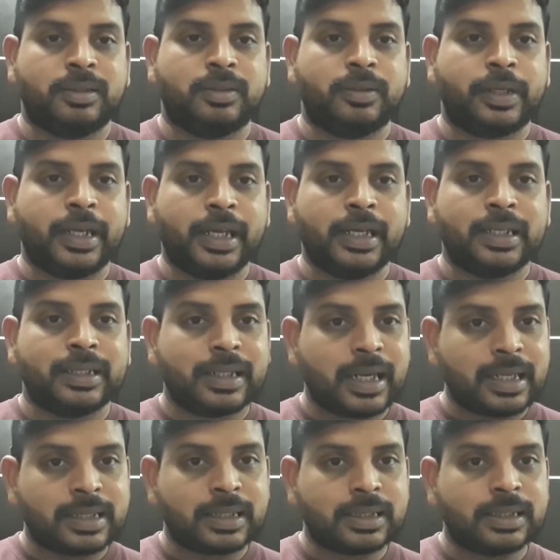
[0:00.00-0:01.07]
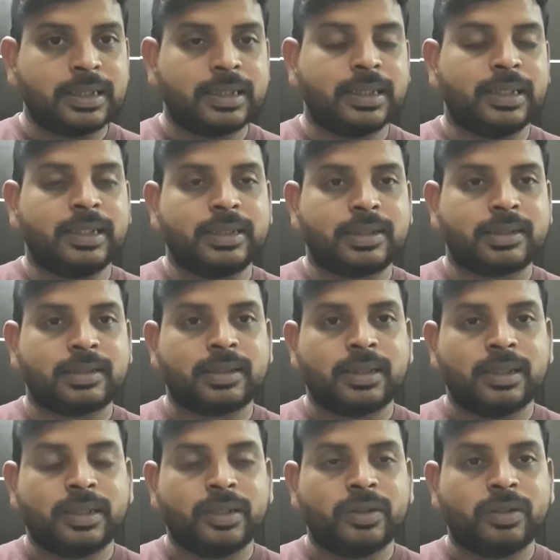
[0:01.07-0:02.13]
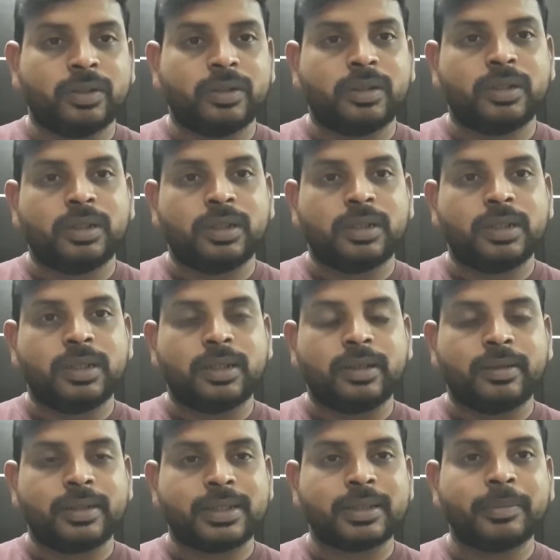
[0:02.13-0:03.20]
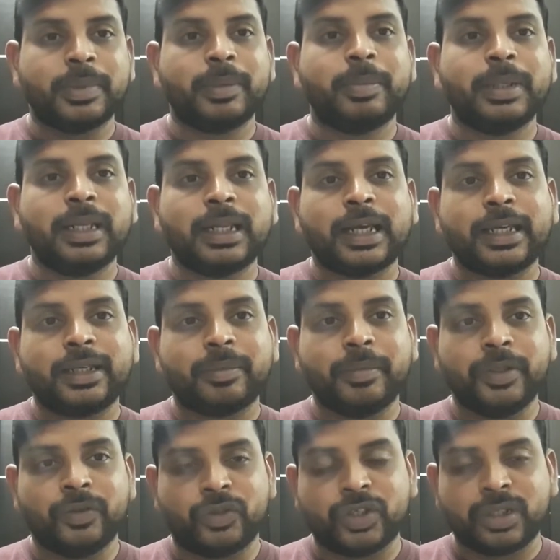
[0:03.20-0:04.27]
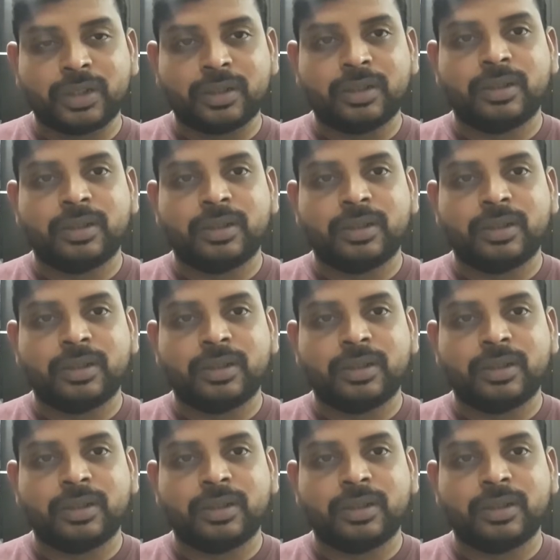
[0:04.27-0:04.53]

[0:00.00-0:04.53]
Okay, there are certain things, some people like music.